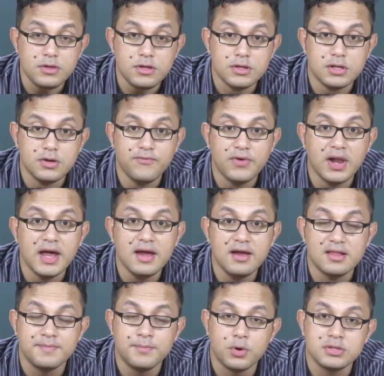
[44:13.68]
So the fly
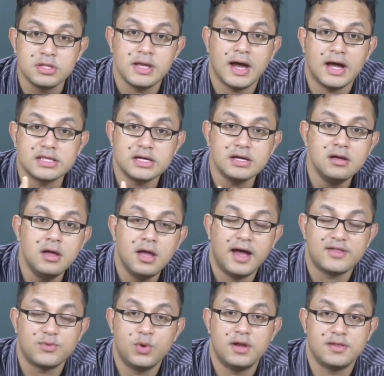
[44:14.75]
is both the other
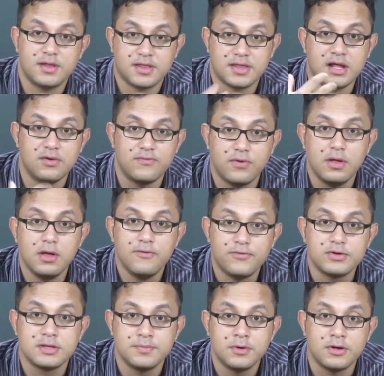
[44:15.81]
as well as the self
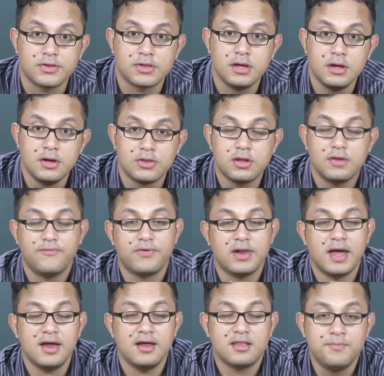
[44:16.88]
for the boss. So the
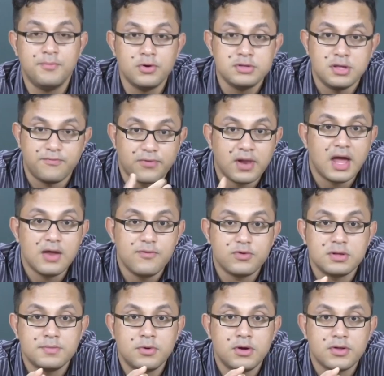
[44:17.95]
fly is both the fly
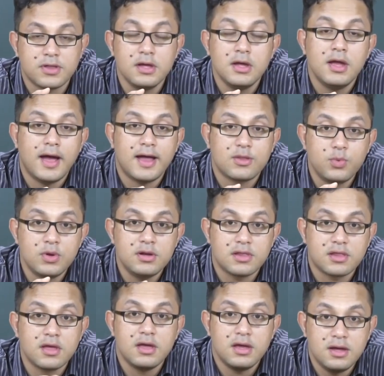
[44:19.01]
for the boss as well
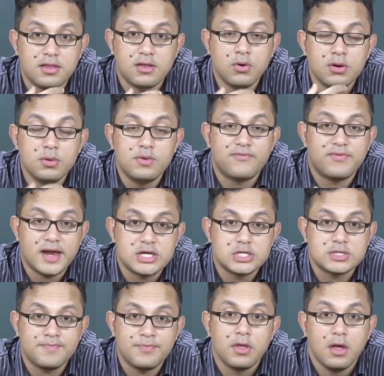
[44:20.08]
as his own
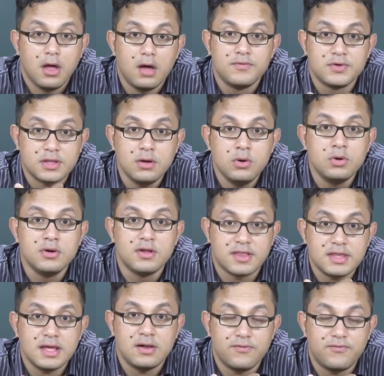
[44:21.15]
reflection of his own
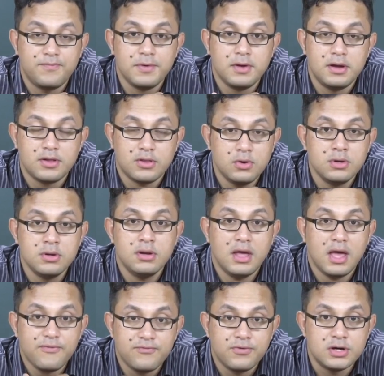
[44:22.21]
self, his own
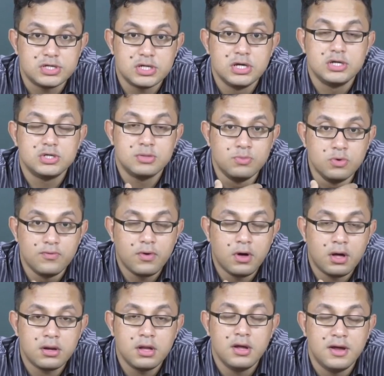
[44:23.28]
effort to move
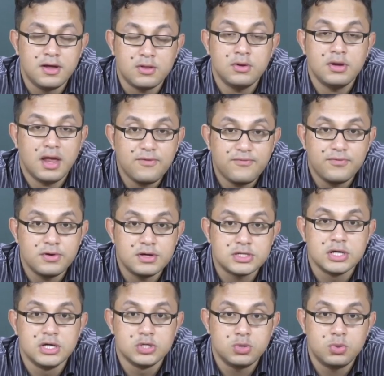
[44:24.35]
on, his own
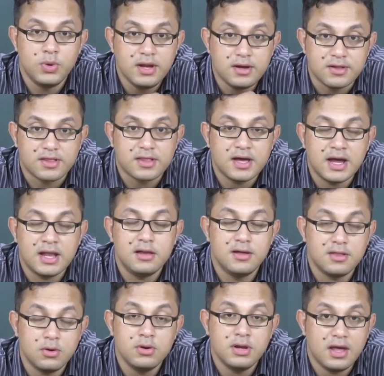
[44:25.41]
effort to reconcile,
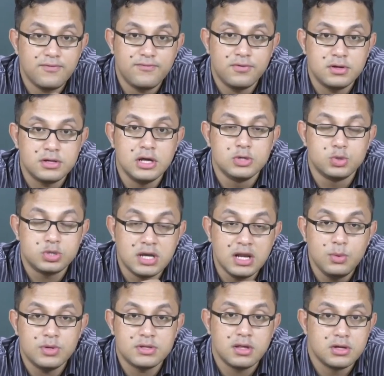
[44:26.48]
his own effort to
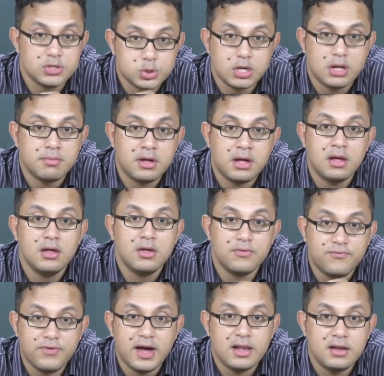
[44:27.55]
deal with trauma,
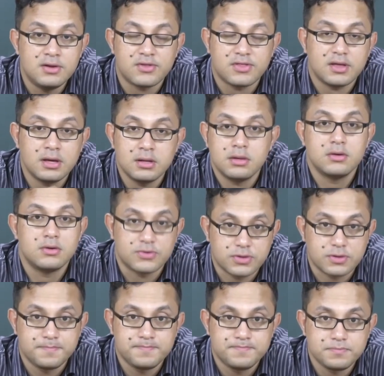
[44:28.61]
violence, and loss.